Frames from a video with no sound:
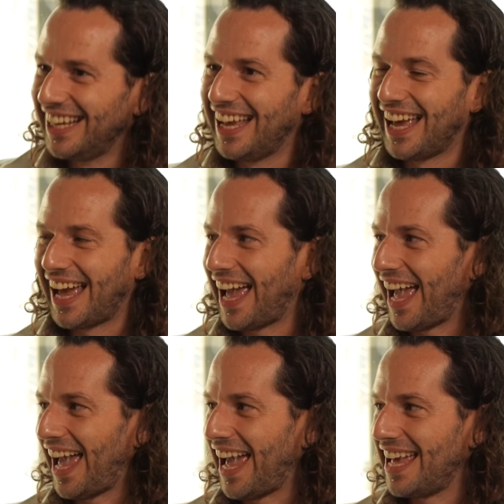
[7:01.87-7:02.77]
That's good.
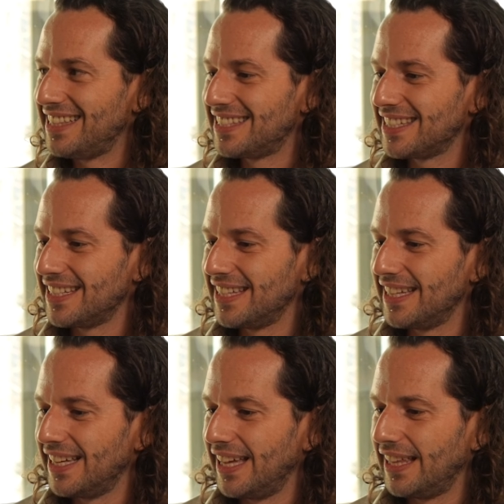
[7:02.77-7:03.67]
Yeah. And
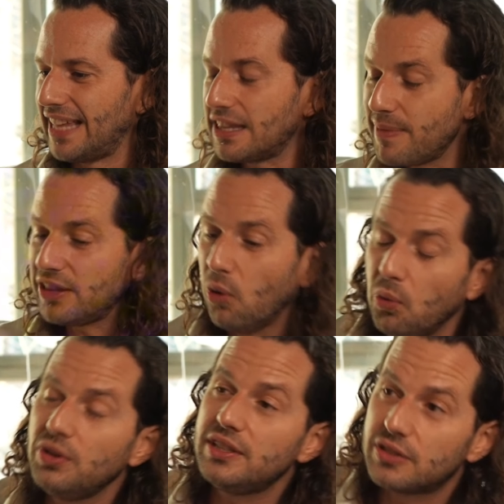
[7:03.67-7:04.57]
that meant
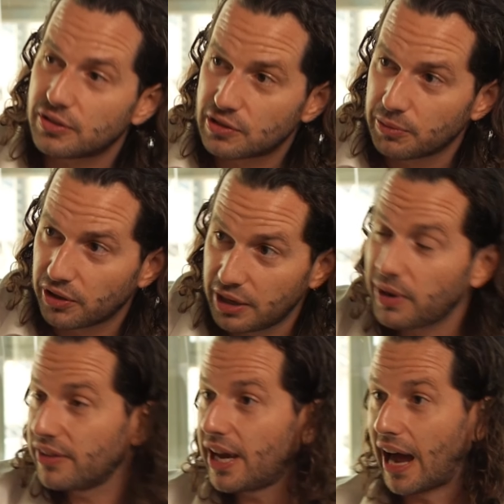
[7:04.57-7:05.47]
all these customers, they
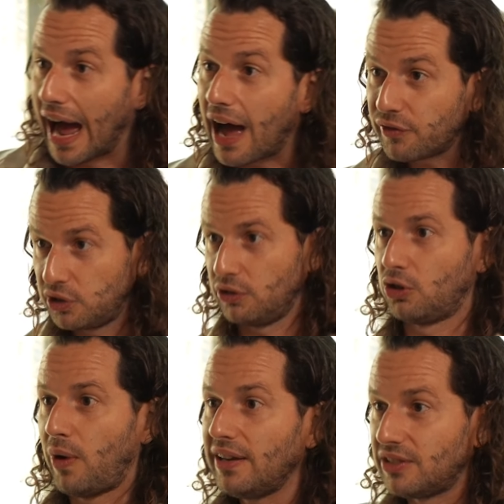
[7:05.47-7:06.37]
were there after the
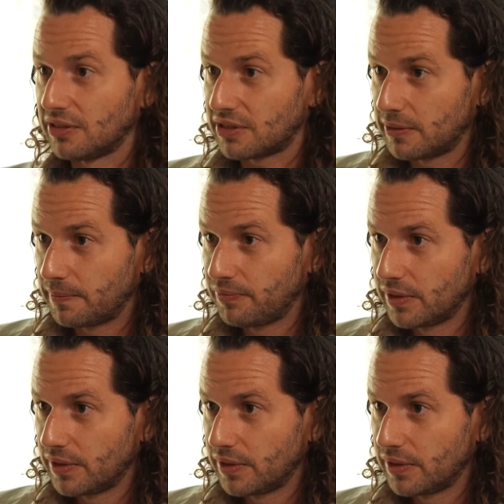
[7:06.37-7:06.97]
crisis.